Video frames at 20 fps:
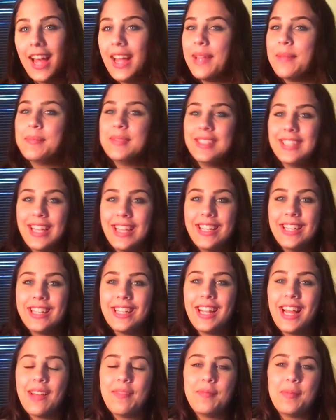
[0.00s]
I am
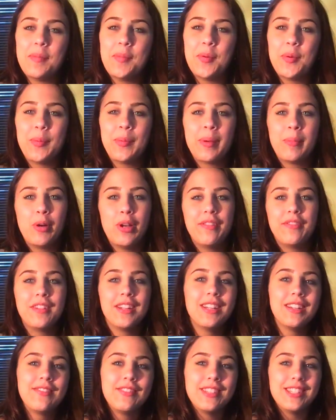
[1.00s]
taken. I've been with my
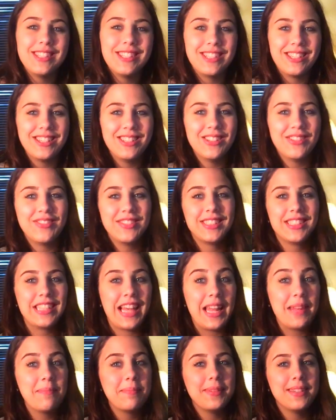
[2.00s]
boyfriend for a little over
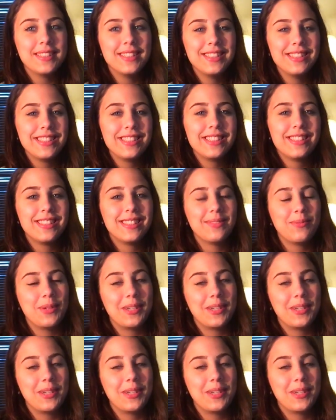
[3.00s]
10 months.